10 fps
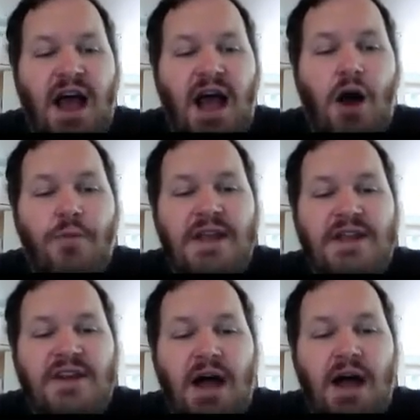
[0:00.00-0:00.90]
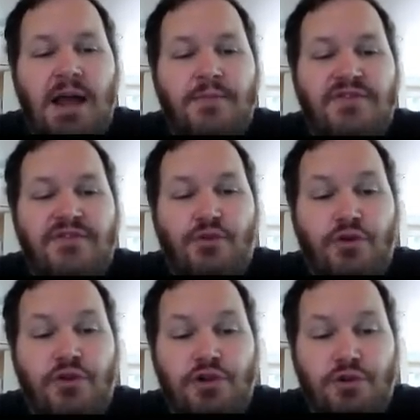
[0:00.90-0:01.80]
how many times
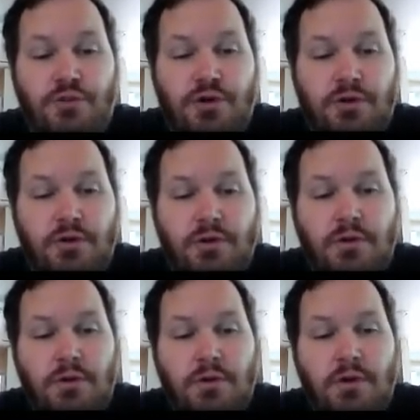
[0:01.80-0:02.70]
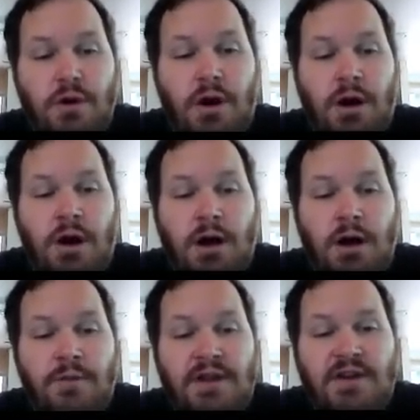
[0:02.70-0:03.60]
through the loop?
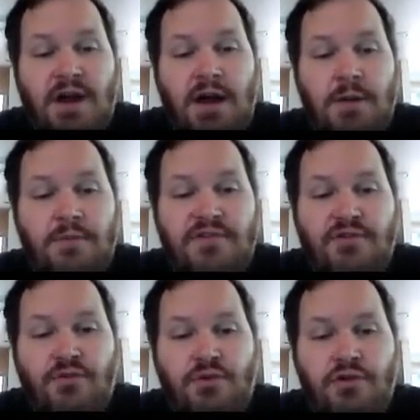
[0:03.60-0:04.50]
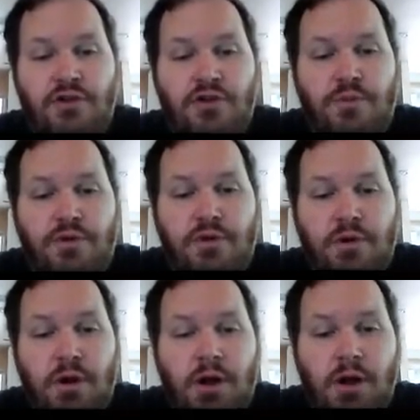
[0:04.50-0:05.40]
How many times through the loop?
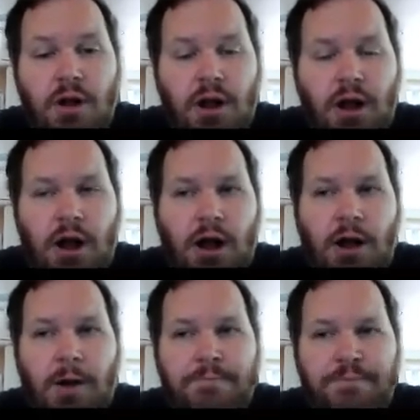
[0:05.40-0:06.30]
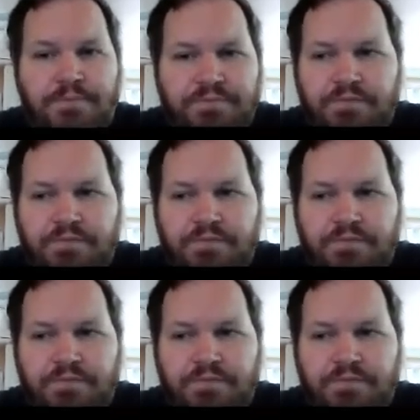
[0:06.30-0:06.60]
And